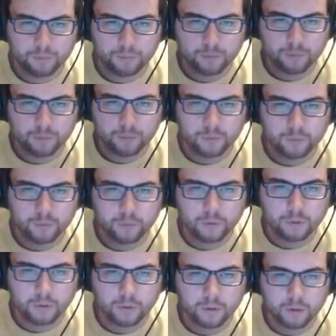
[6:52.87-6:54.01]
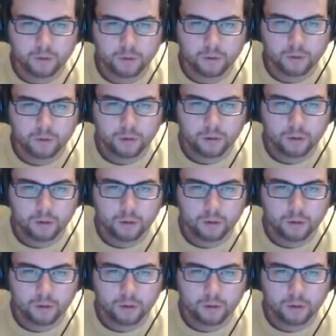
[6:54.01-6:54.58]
(no one is talking)